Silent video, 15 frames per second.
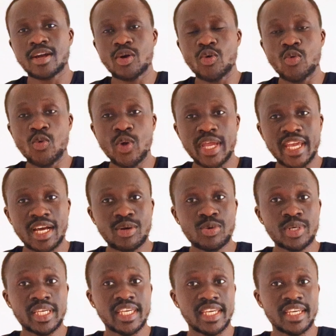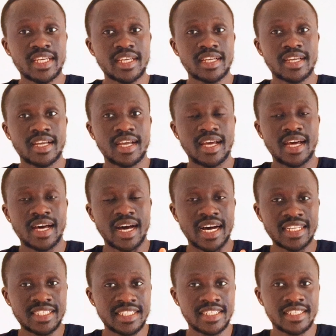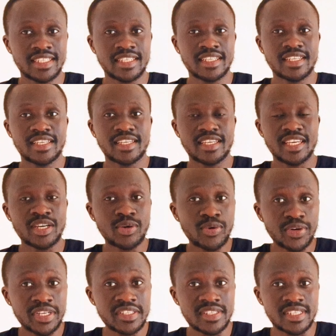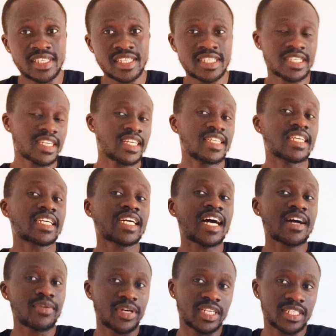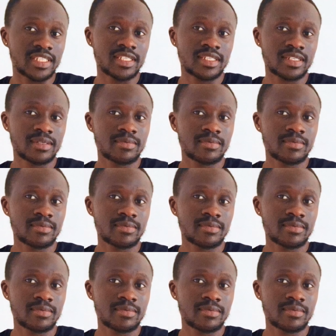we are looking at increasing the current.